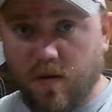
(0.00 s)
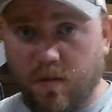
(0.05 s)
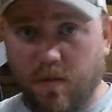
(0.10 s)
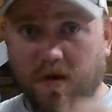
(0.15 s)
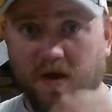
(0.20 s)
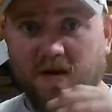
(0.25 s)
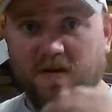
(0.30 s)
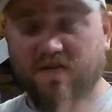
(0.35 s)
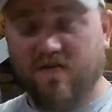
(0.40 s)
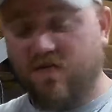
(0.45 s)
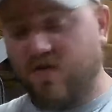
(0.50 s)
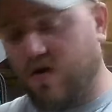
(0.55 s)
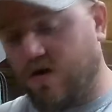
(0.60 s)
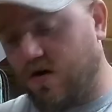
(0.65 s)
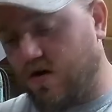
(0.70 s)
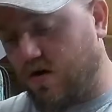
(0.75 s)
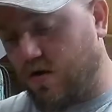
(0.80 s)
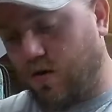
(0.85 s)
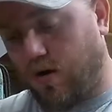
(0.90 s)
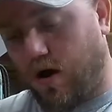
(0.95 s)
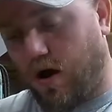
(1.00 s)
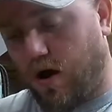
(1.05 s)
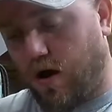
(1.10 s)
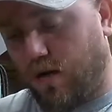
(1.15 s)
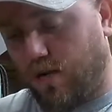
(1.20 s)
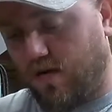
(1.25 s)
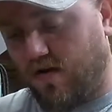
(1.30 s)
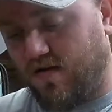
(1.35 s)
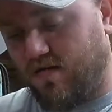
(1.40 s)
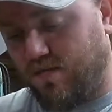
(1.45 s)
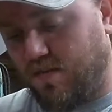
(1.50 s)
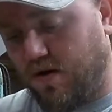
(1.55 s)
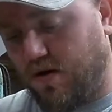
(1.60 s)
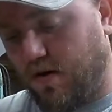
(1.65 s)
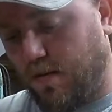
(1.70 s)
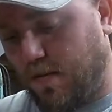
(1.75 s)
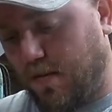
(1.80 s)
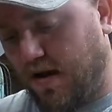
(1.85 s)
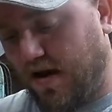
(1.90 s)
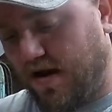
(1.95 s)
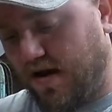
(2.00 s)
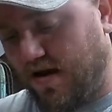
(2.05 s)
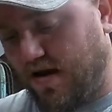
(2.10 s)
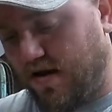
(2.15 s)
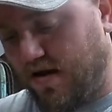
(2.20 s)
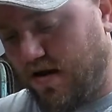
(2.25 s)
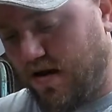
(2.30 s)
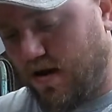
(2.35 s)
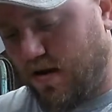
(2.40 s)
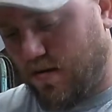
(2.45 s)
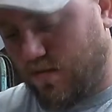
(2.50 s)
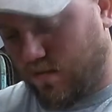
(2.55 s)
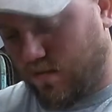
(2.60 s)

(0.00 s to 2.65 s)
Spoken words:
Make sure you always put a bead